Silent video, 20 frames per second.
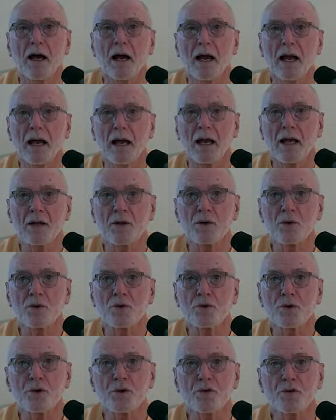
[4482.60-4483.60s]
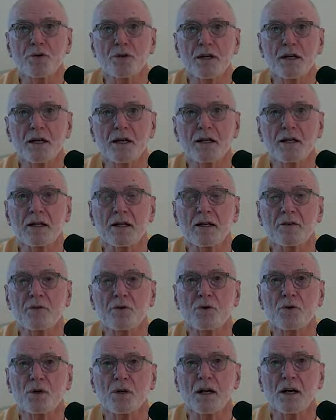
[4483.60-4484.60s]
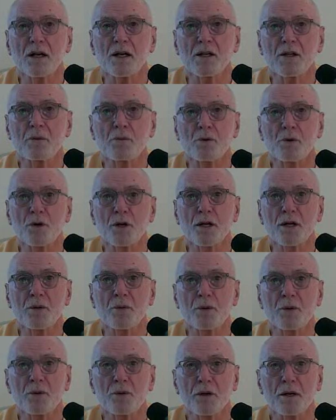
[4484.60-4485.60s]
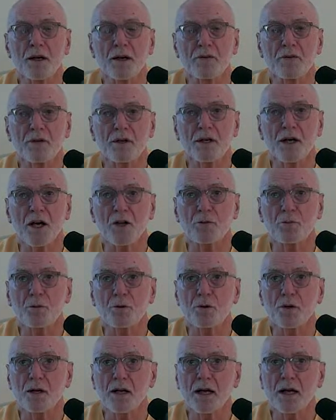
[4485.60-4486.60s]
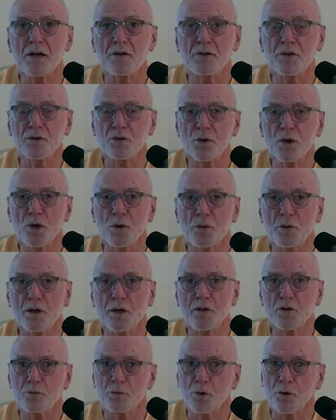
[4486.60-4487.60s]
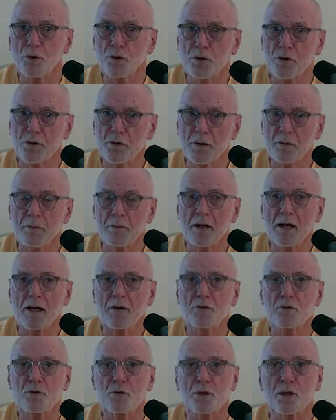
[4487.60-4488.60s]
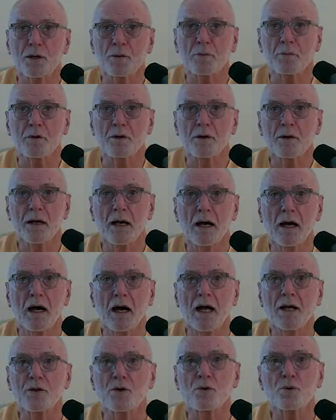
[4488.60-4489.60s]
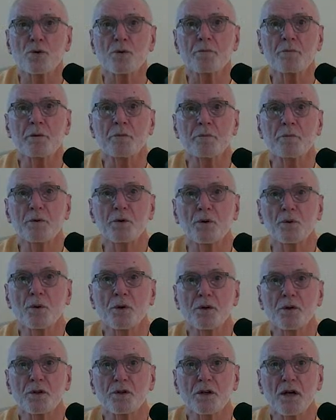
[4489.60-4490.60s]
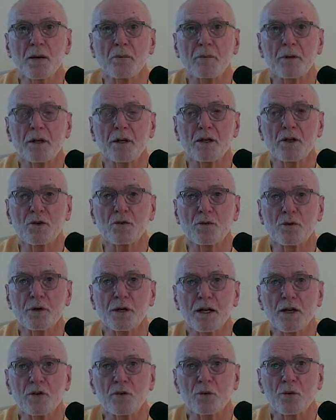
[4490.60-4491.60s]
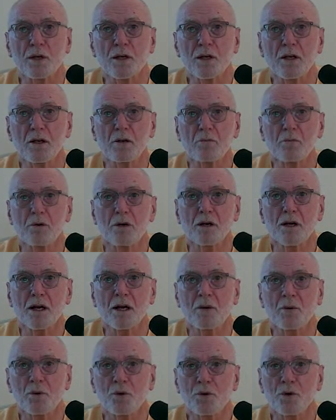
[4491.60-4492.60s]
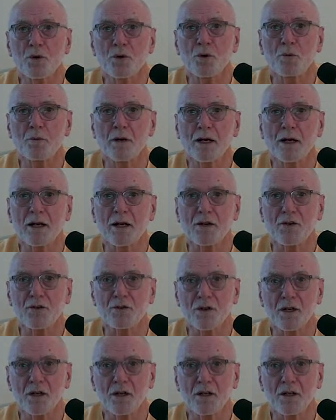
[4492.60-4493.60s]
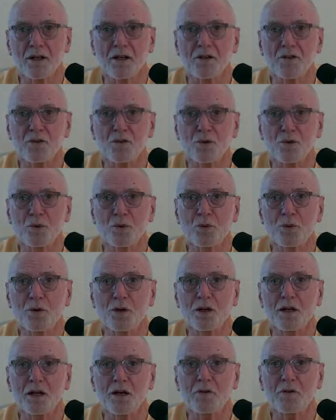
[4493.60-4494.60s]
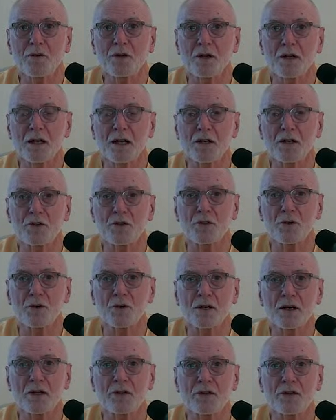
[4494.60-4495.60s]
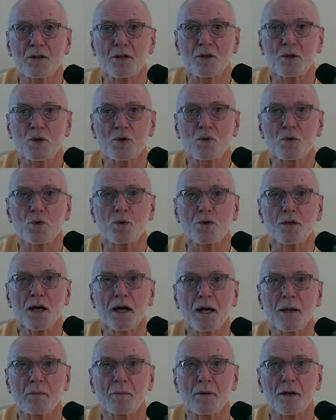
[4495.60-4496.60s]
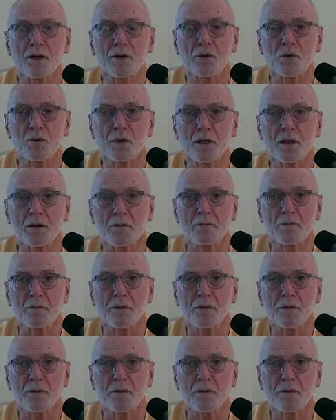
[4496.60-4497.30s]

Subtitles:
and on Thursday at 11 o'clock in the morning we will have the gospel class as always. Both of them live streamed. I don't remember what the topic is for next week, but I will know by next Sunday. So we will have the lecture at the usual time next week.